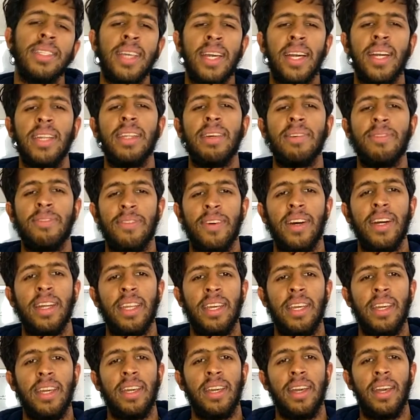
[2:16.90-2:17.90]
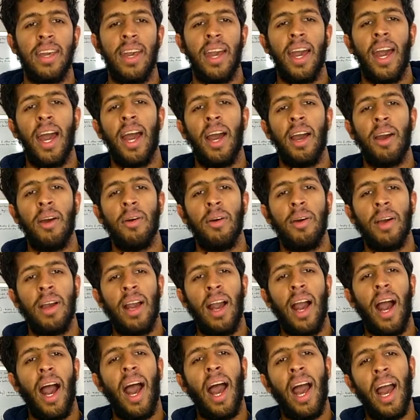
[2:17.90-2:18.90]
kind of funny how
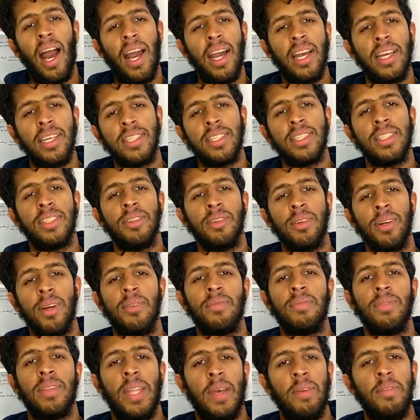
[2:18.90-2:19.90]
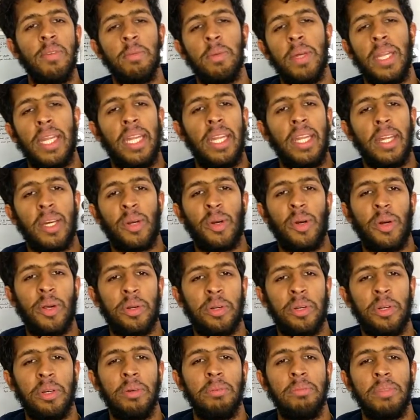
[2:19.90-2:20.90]
I still have never been in a
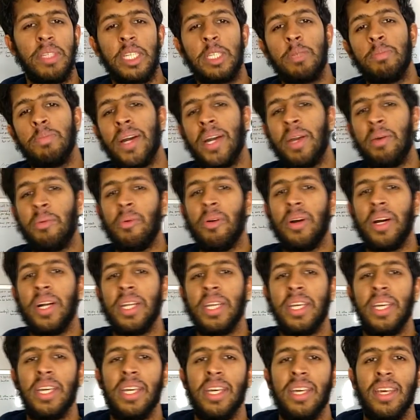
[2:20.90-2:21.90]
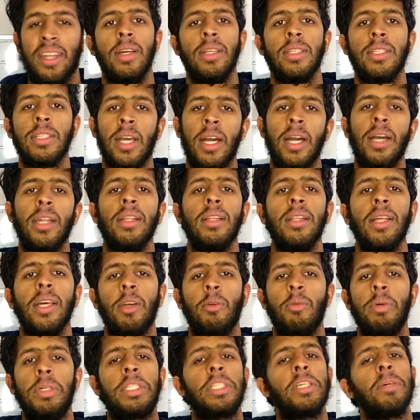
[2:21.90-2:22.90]
courtroom despite wanting it. It's kind of like
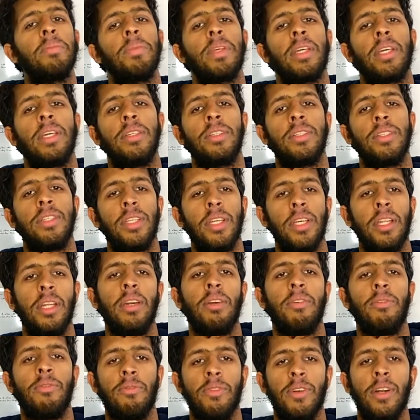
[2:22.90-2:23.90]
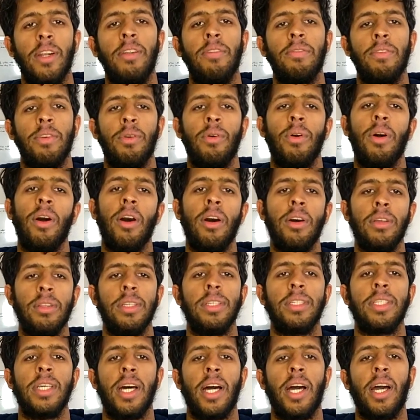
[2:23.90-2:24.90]
when something is sitting in front of you all the
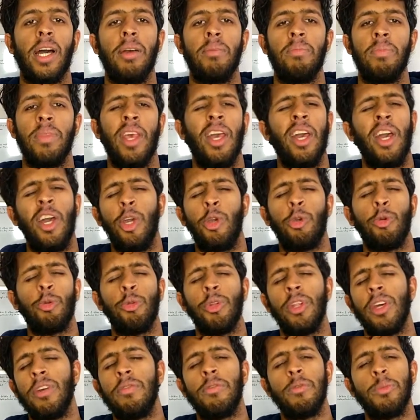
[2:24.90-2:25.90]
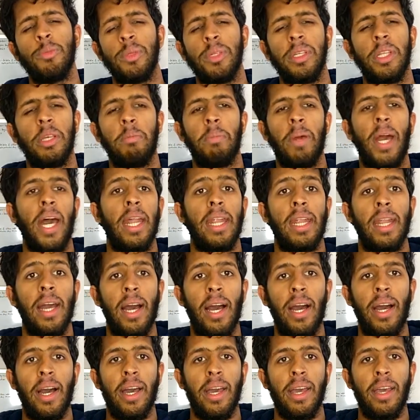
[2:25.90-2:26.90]
time, you never really bat an
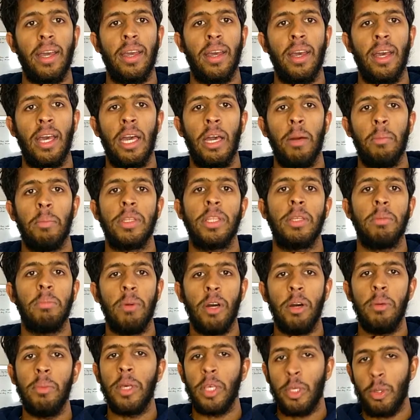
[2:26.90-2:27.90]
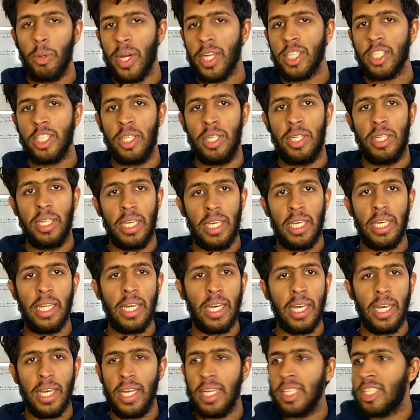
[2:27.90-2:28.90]
eye. But the moment you actually need
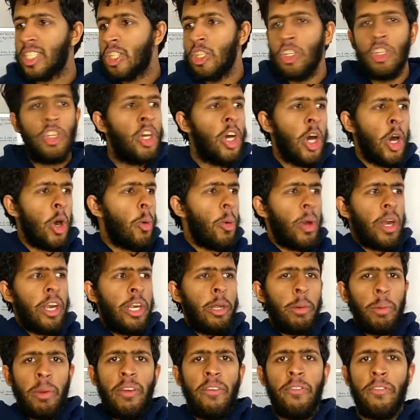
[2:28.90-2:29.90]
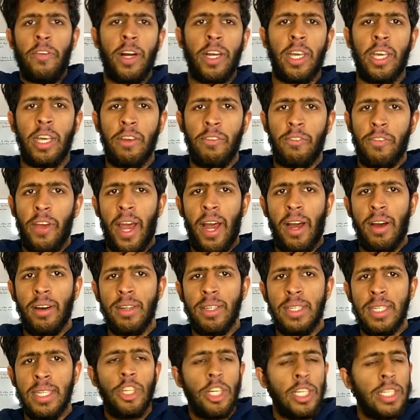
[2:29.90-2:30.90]
it, it's nowhere to be fucking
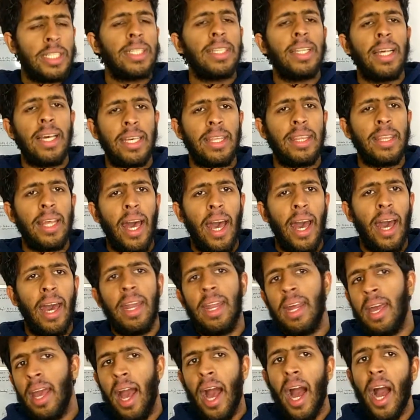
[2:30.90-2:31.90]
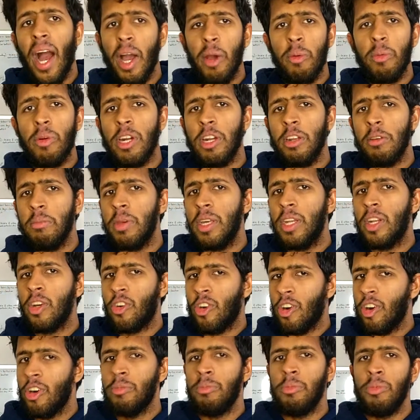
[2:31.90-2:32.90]
found. Just like that. I wanted to be in a
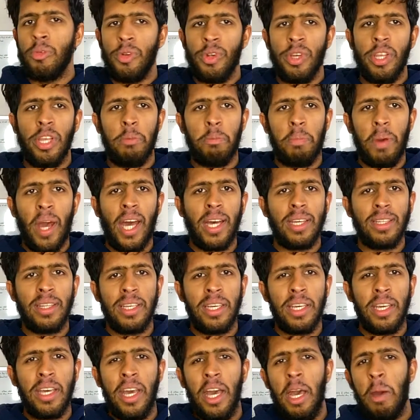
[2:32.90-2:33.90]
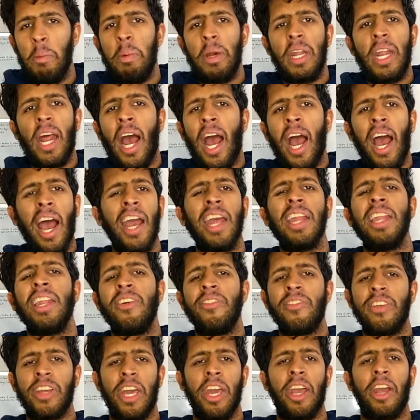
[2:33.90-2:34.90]
courtroom really badly, but I
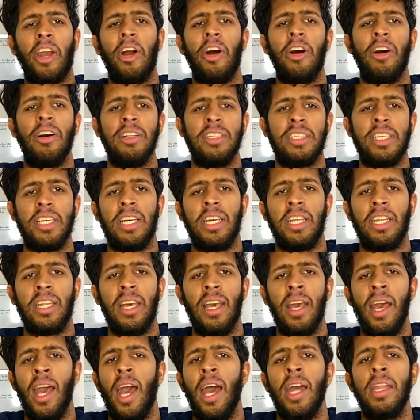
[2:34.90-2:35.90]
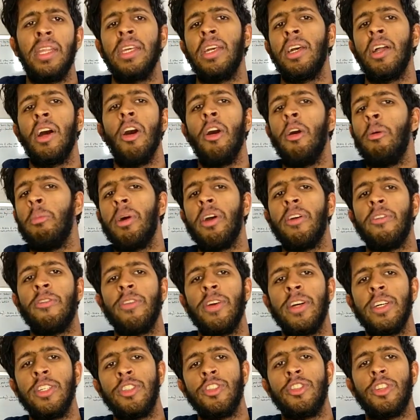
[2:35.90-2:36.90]
never get called in. And yet all my
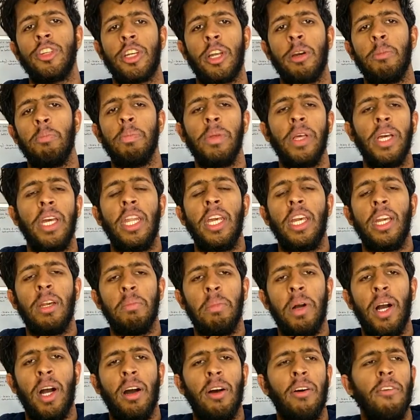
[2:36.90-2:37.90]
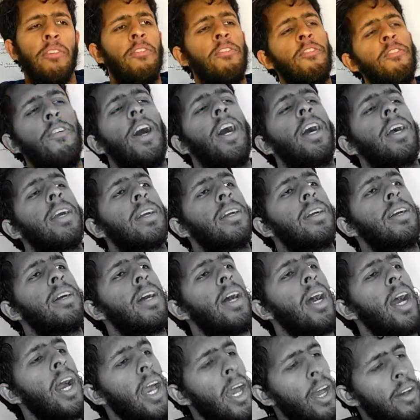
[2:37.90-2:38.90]
friends are complaining about, fuck,
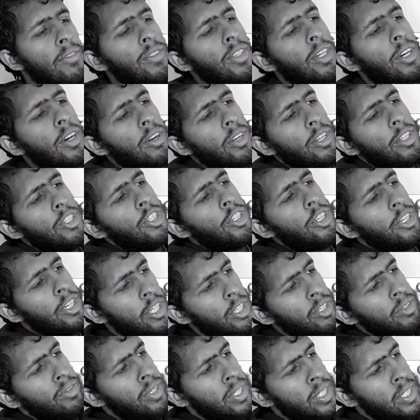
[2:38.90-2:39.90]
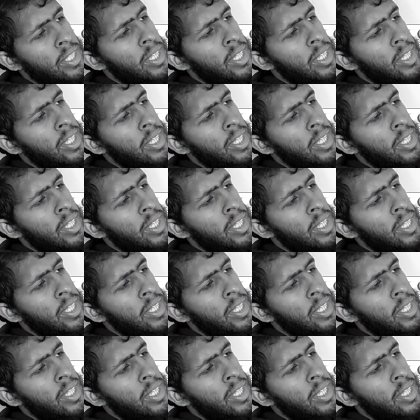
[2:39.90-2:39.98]
I have to go to jury duty